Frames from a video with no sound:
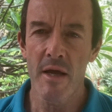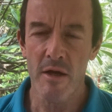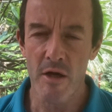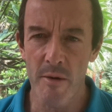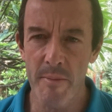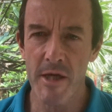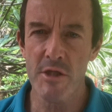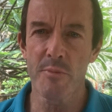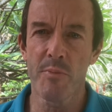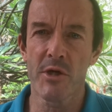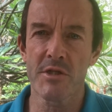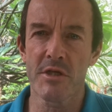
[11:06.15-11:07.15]
go back to
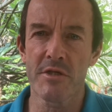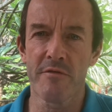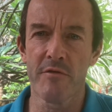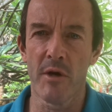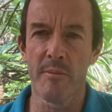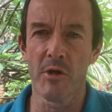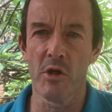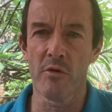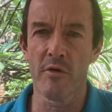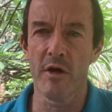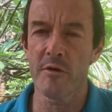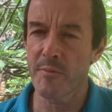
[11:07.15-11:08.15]
positive nominal
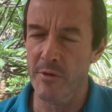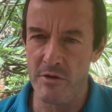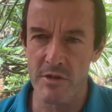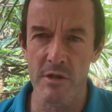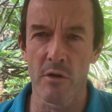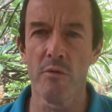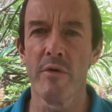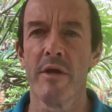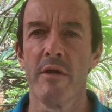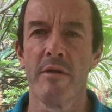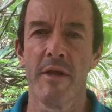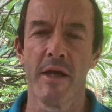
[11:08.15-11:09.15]
growth, but still
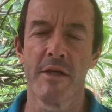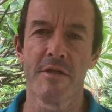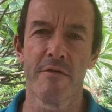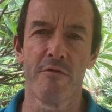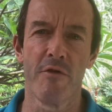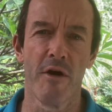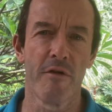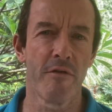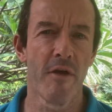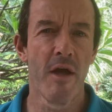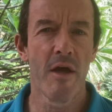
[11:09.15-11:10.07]
real negative growth.